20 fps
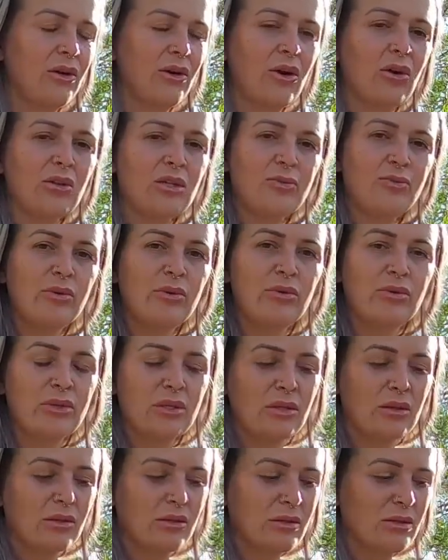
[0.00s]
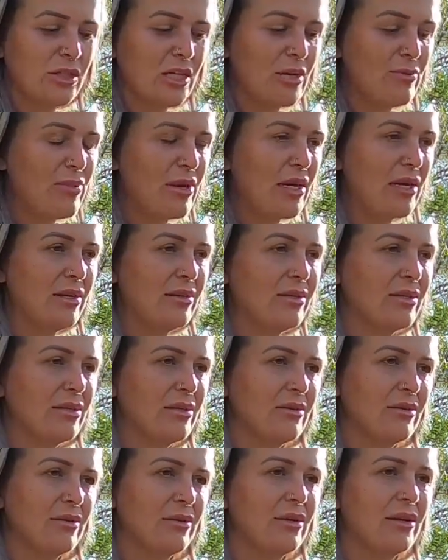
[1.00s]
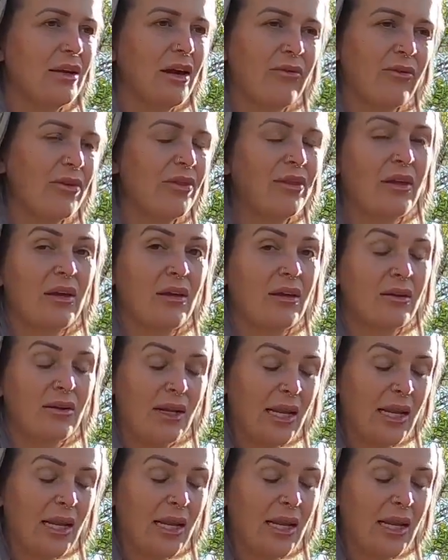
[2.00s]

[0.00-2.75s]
hospitals and GPs and everything